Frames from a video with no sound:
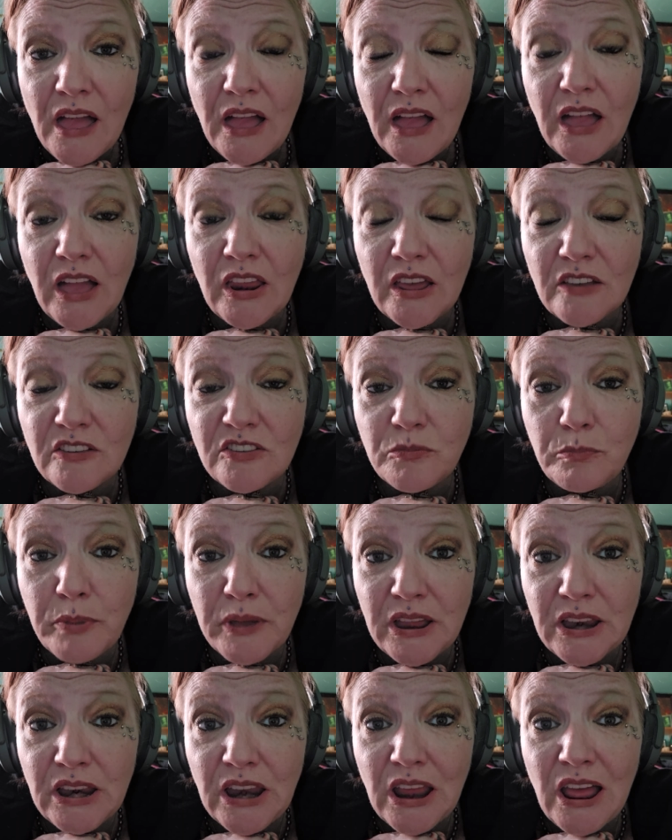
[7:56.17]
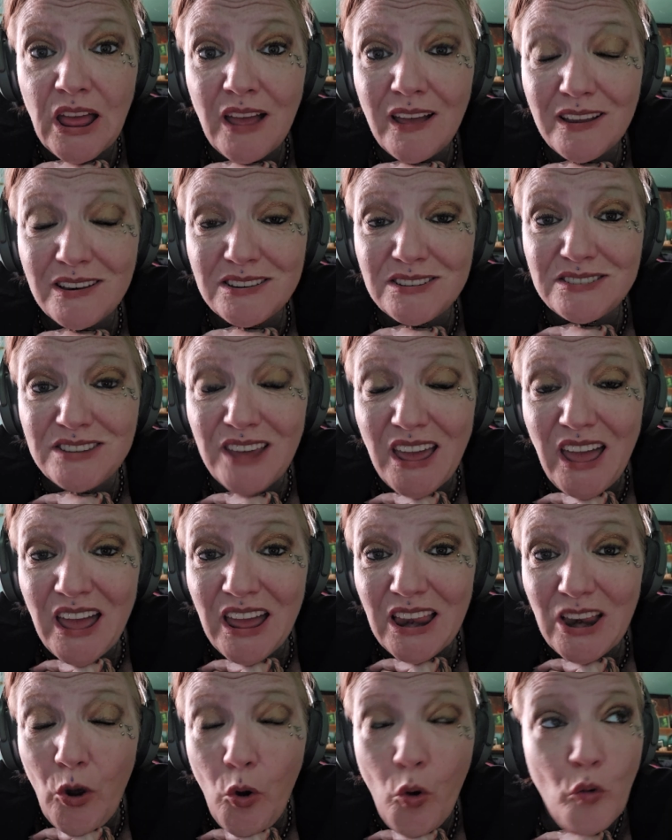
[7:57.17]
It has been
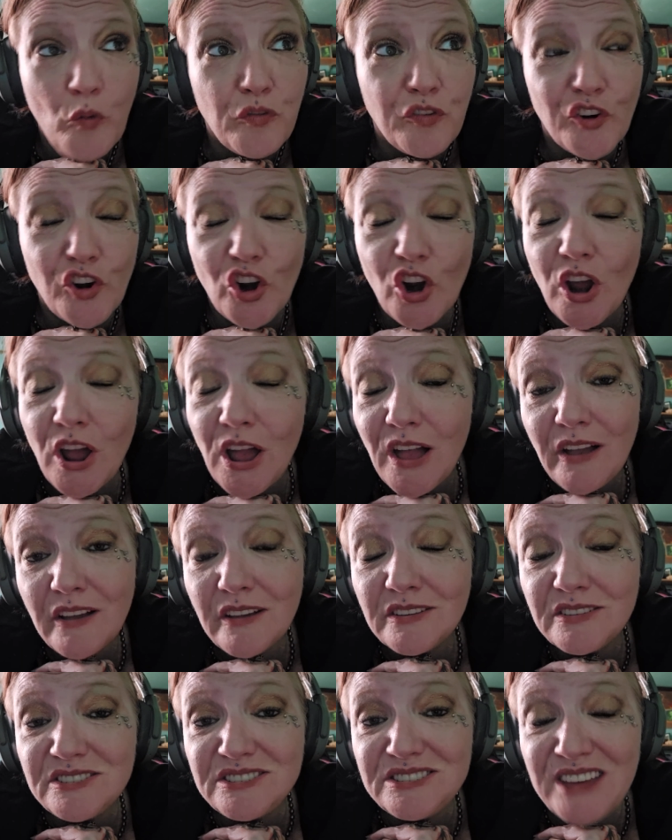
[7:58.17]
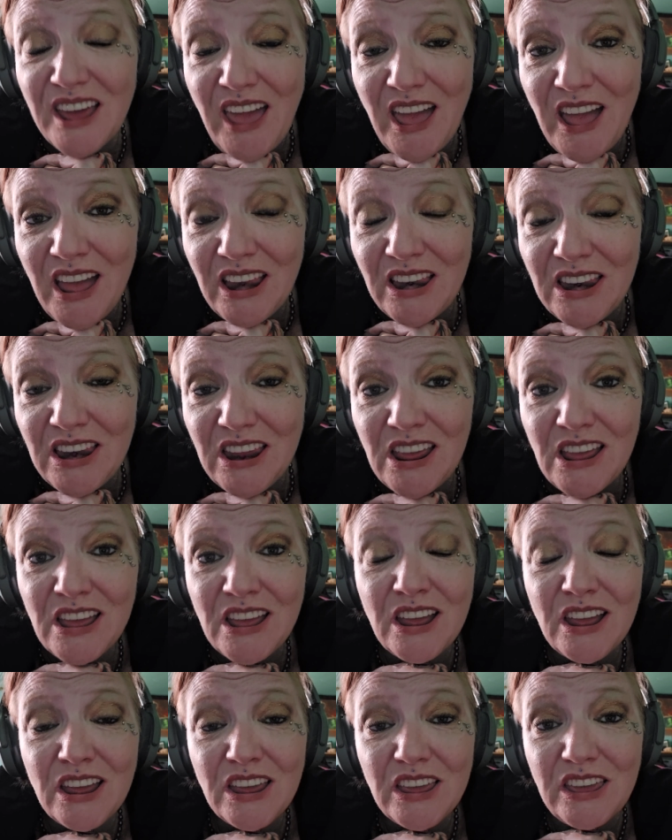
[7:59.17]
over 10
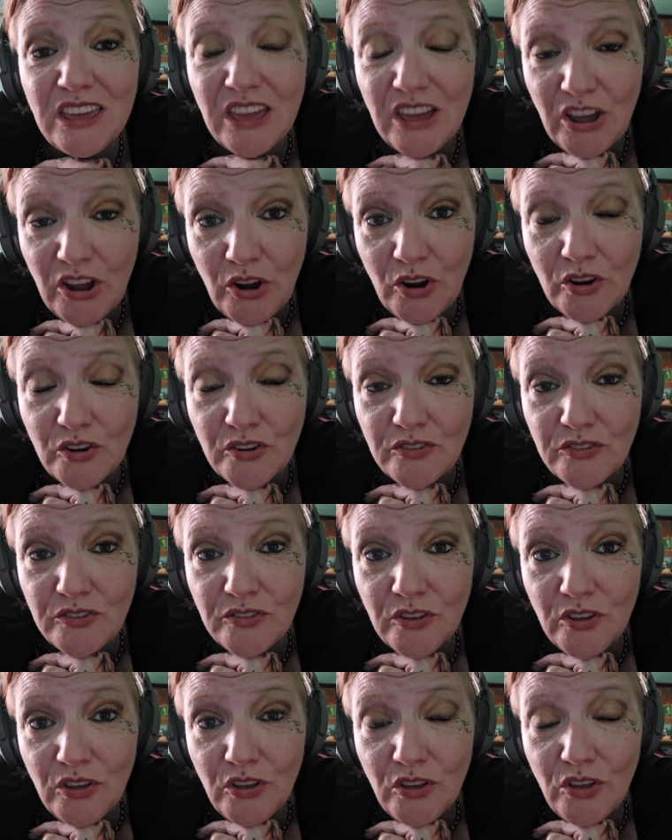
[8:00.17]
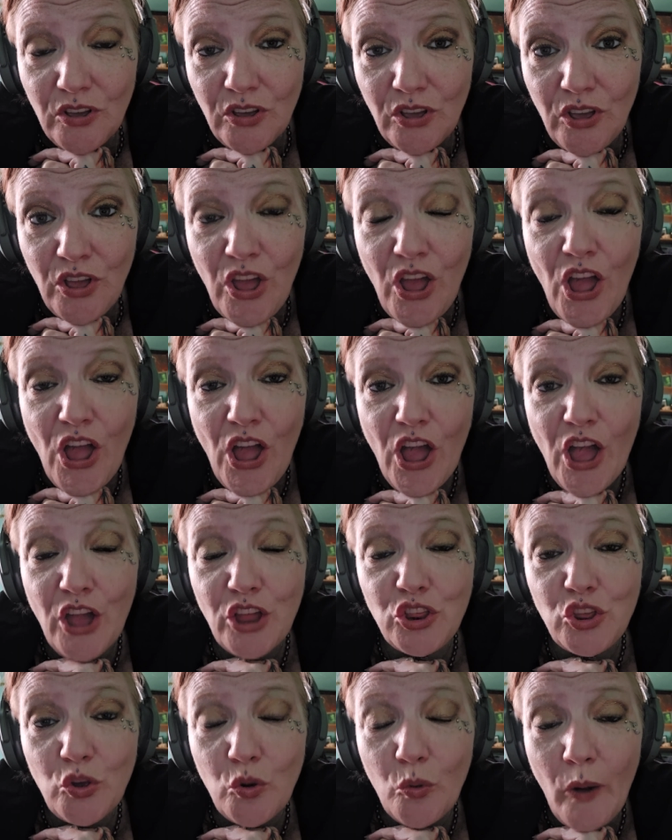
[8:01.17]
years,
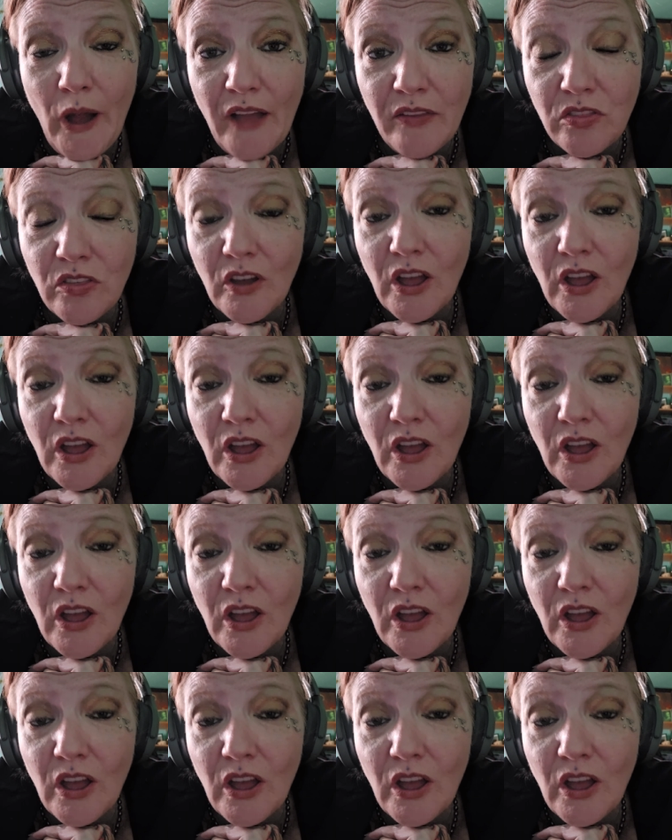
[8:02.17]
and you had